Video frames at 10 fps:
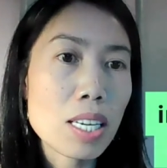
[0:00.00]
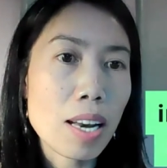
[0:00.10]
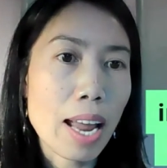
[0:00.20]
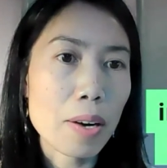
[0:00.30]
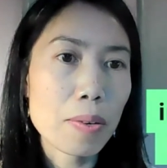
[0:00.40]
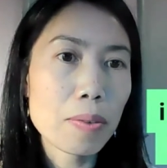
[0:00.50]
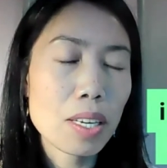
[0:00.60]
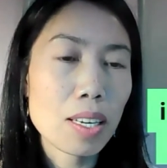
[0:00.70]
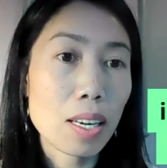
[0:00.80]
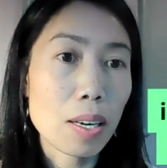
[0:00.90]
noun,
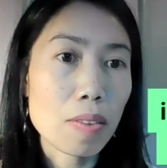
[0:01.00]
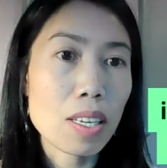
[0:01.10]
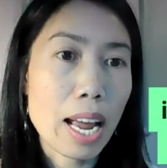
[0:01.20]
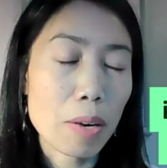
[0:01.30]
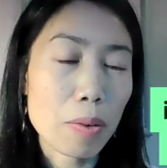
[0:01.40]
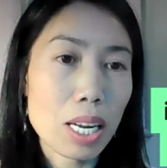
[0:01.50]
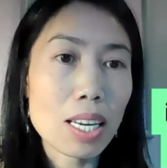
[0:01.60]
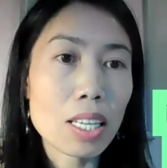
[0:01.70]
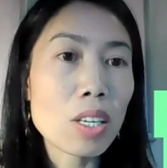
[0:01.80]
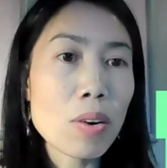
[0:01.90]
the noun
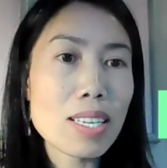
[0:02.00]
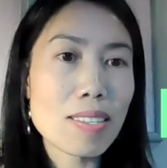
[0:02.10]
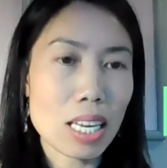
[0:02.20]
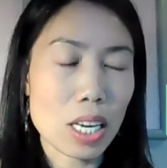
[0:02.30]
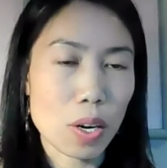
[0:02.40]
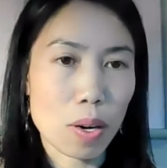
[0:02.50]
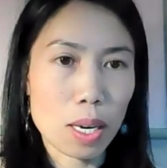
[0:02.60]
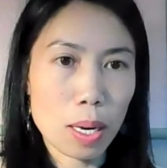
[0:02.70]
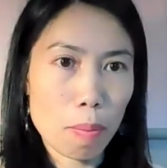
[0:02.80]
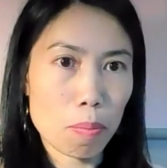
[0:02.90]
increase here
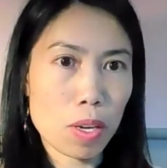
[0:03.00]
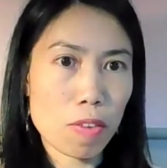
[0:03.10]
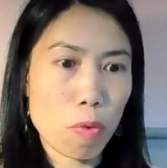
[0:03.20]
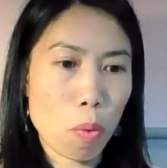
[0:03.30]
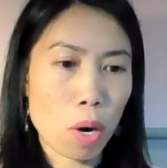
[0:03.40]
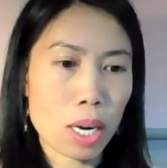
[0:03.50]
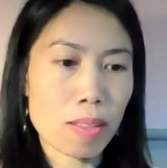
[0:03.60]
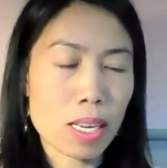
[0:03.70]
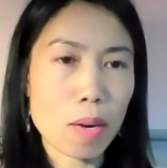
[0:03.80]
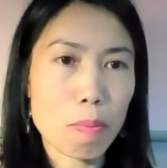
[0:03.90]
before
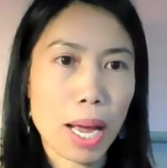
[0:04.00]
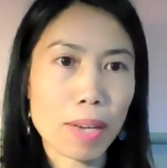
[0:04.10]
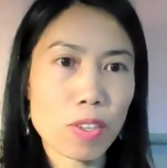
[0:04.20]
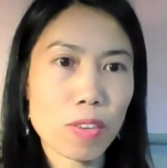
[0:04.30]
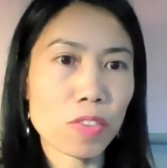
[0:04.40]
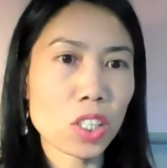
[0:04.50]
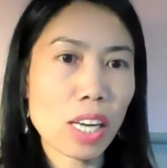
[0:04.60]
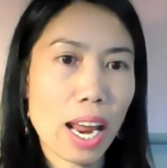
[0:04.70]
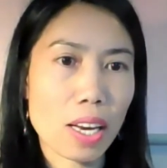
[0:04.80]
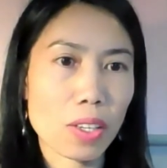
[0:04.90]
the amount of
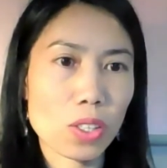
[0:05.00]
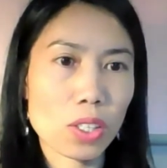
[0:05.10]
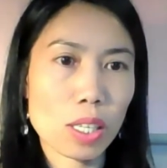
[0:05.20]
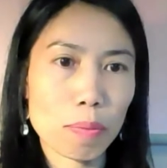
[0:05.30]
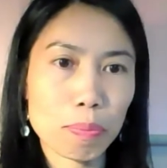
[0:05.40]
change.